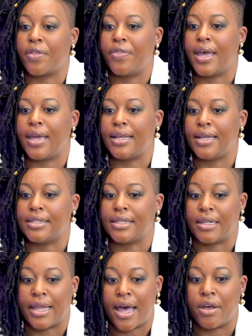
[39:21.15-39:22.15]
that he's
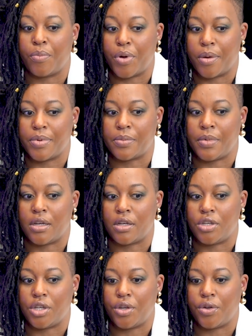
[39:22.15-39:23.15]
allowed and purposed me to
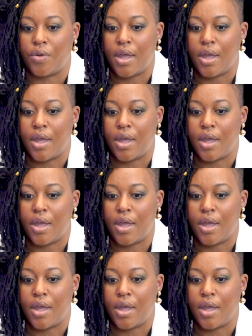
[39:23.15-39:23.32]
do.